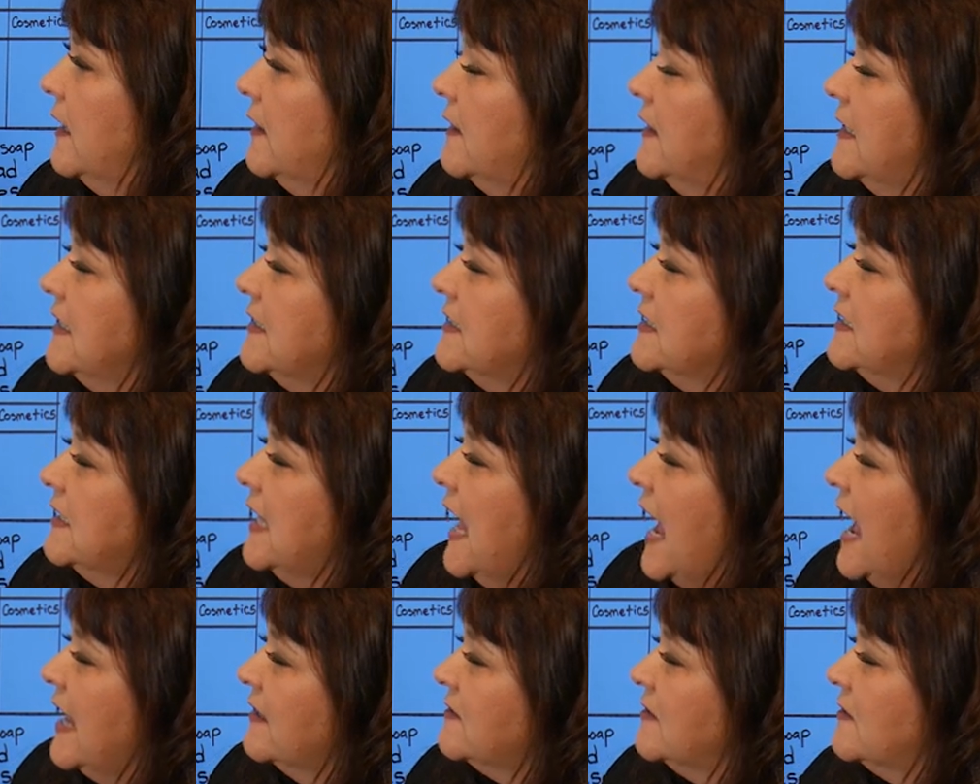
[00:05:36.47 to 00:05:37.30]
These
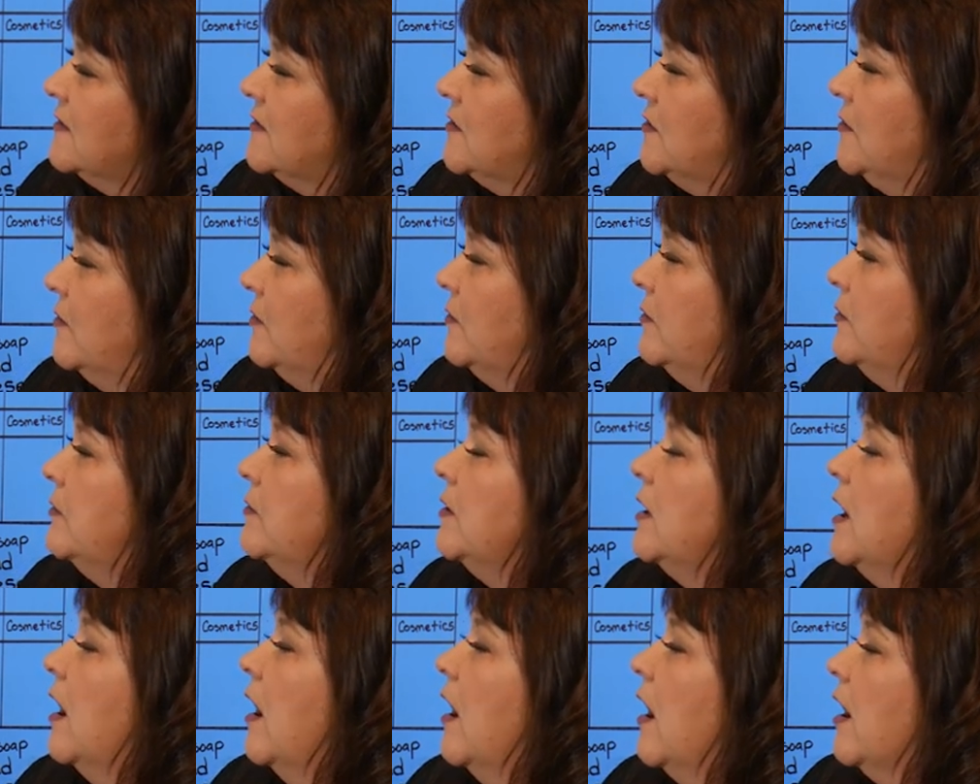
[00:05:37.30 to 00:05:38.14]
last
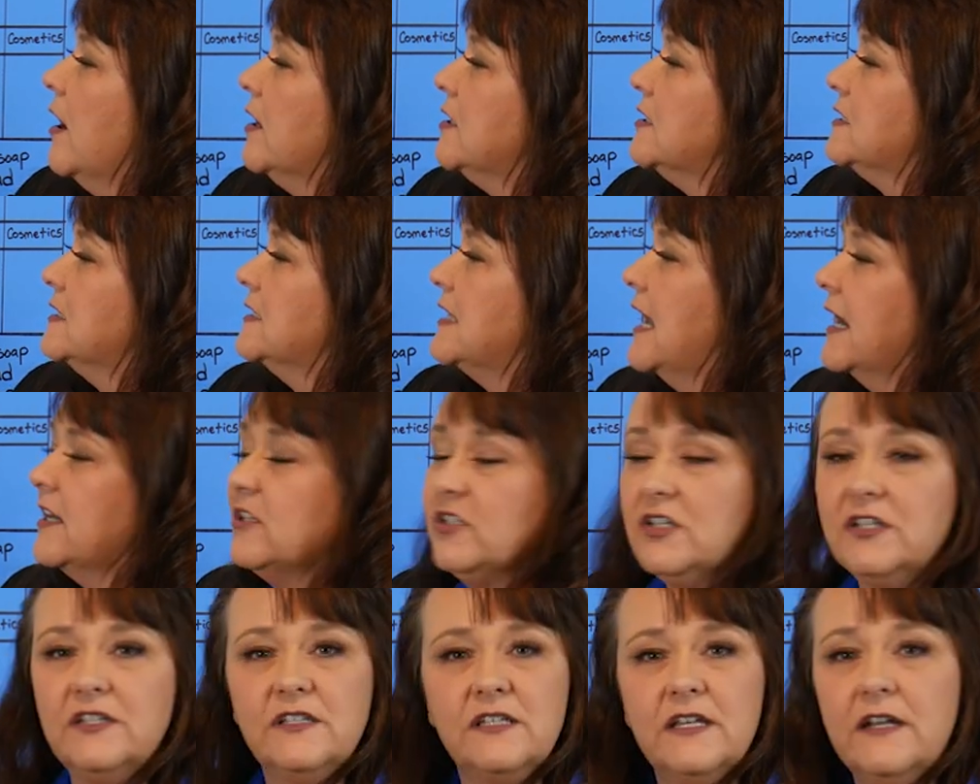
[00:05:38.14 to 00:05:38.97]
two are
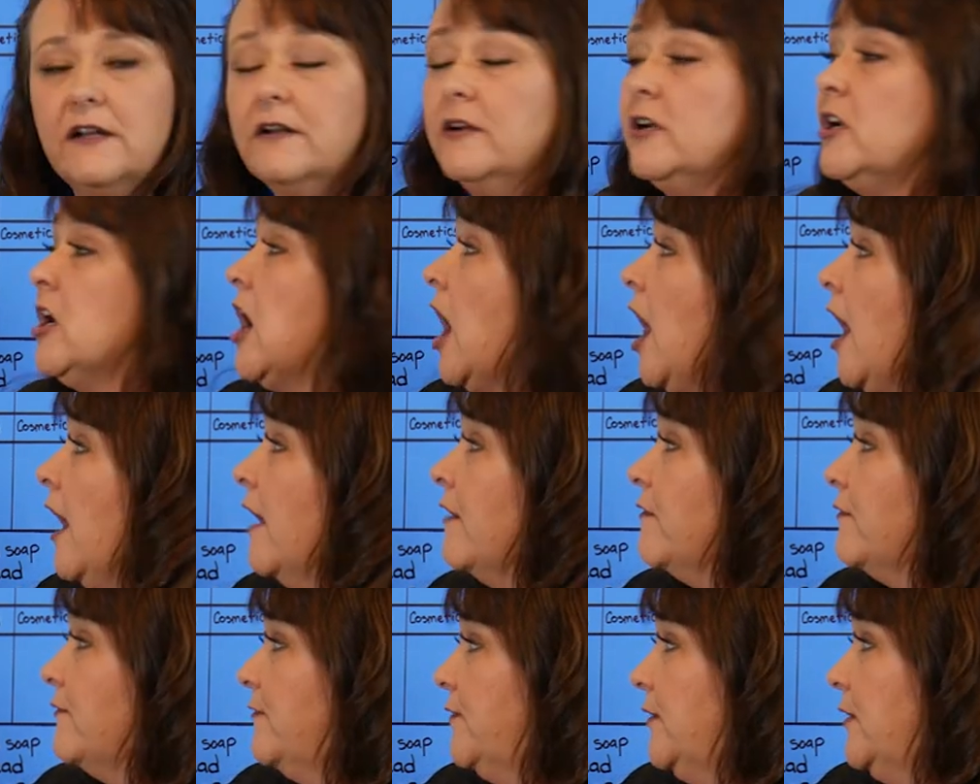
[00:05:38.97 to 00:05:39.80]
sections that are
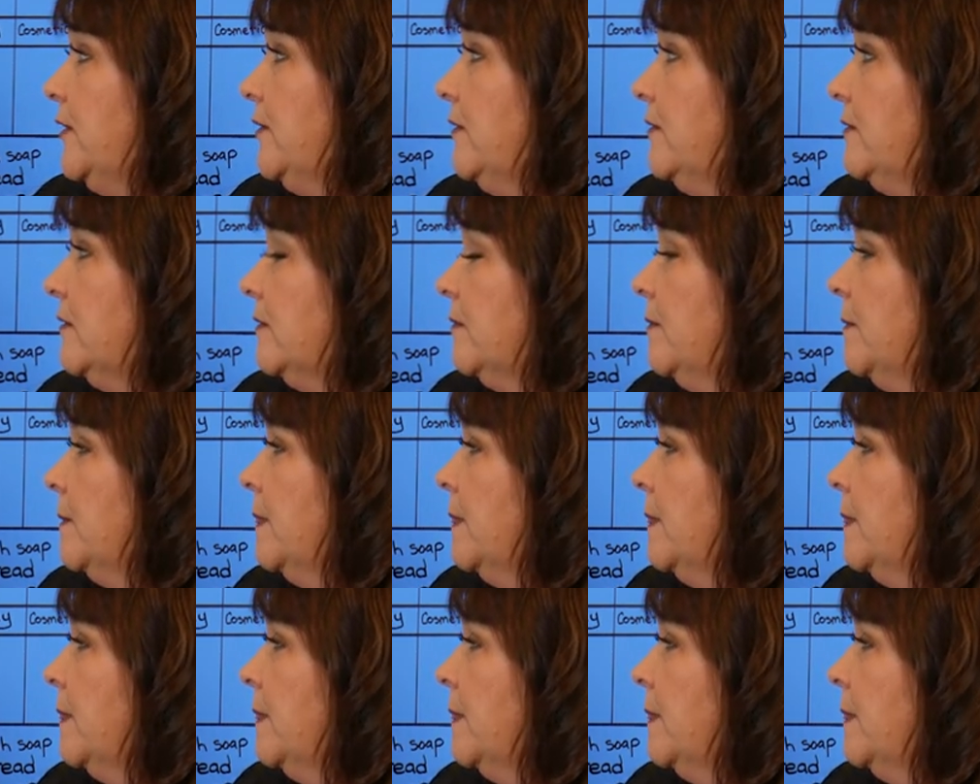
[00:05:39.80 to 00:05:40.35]
not food.